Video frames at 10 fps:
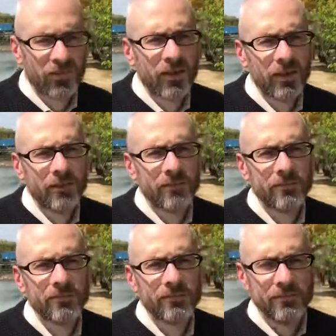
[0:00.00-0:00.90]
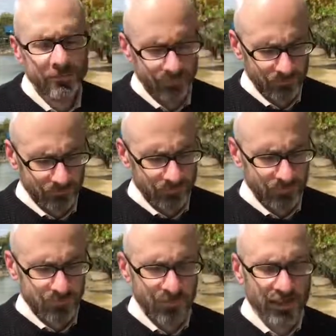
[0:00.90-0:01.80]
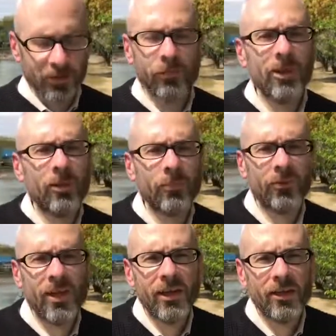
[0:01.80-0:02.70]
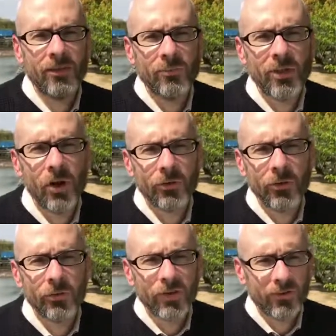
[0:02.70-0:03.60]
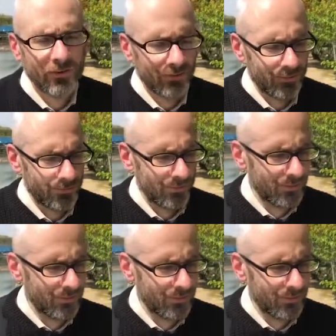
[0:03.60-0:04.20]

descending. Let there be no mistake, we all know this.